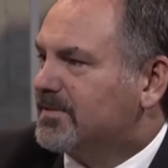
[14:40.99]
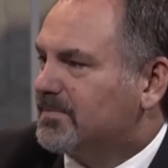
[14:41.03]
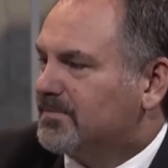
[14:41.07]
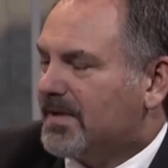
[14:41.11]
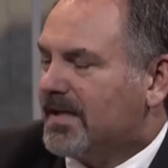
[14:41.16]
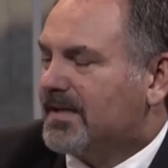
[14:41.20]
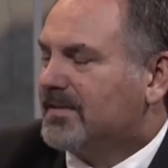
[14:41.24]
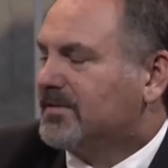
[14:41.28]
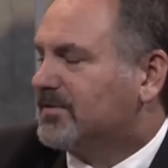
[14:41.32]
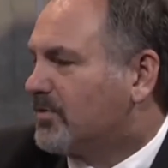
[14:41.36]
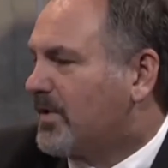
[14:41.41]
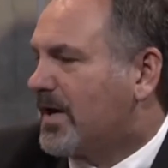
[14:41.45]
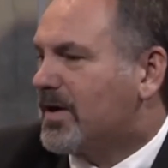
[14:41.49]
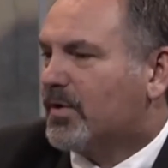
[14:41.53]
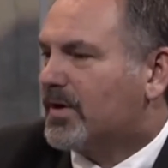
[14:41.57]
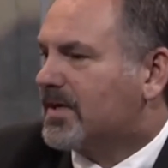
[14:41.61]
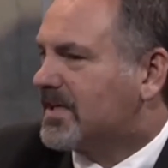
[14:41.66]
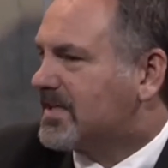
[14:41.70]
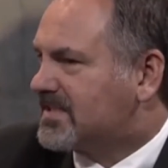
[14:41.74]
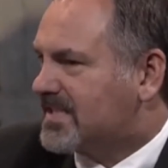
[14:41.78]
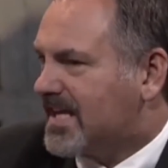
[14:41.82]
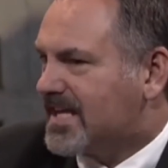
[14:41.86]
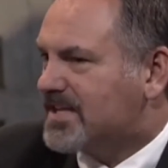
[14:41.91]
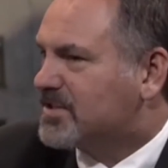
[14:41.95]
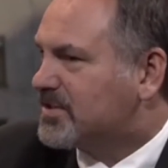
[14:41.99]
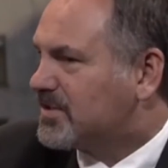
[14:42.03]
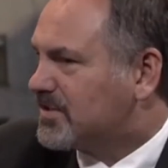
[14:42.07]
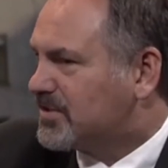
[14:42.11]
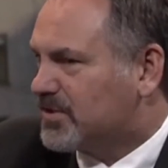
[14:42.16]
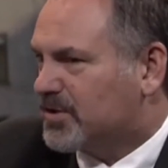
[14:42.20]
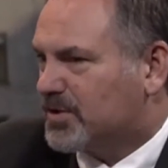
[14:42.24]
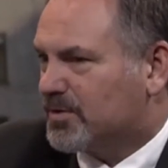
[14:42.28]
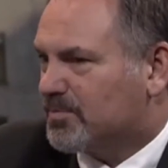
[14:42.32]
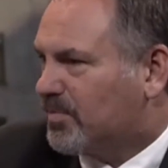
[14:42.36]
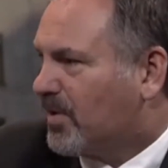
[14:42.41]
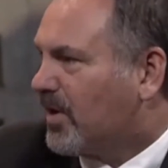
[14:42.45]
And great organizations
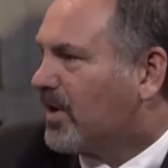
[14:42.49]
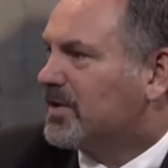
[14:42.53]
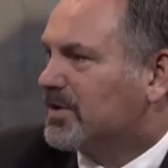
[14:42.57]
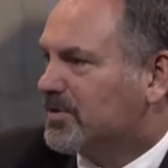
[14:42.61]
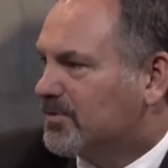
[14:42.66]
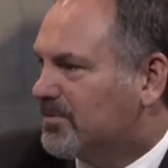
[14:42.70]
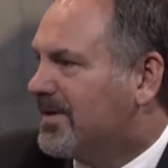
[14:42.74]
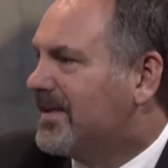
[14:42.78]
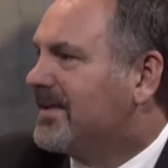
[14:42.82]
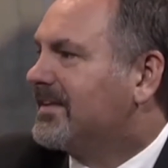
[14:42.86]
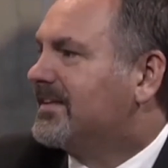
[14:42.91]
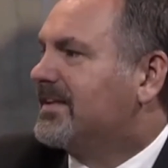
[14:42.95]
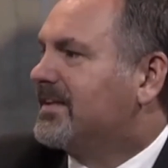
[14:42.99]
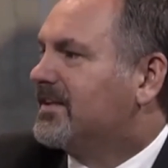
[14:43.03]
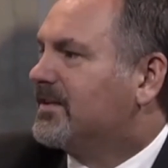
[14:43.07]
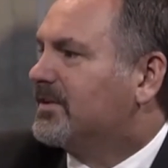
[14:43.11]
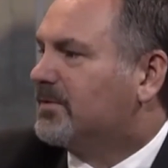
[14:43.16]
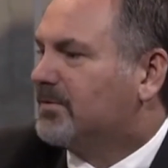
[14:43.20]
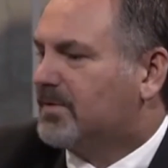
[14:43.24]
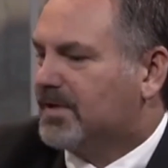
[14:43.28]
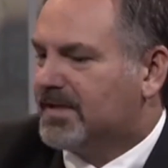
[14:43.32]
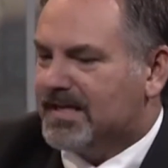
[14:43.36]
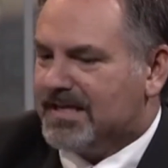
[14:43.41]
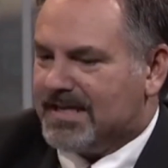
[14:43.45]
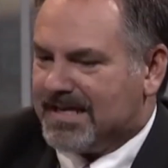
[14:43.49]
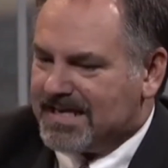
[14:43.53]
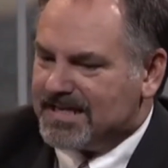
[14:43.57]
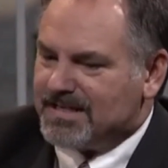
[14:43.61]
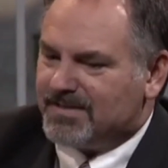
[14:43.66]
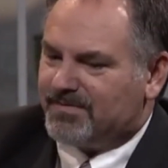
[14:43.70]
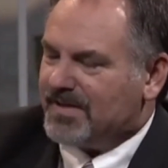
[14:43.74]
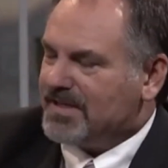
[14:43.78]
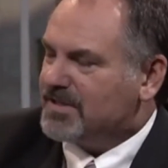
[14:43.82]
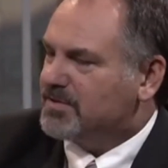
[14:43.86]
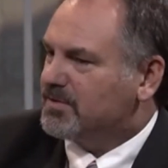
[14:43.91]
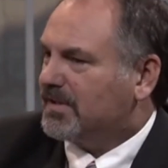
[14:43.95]
you can partner with, either
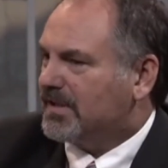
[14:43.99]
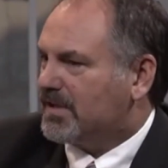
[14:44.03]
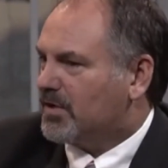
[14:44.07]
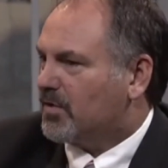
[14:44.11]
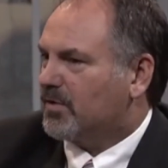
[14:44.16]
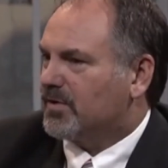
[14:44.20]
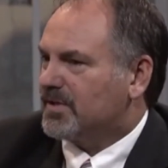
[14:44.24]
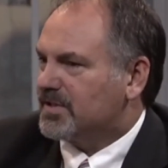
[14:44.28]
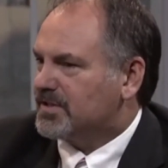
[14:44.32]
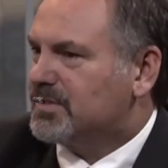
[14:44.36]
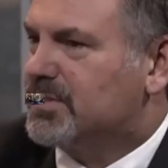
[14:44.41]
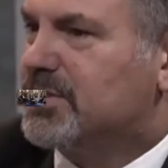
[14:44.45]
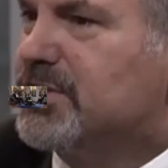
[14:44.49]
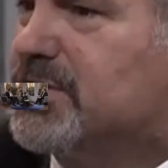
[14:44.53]
individually or as a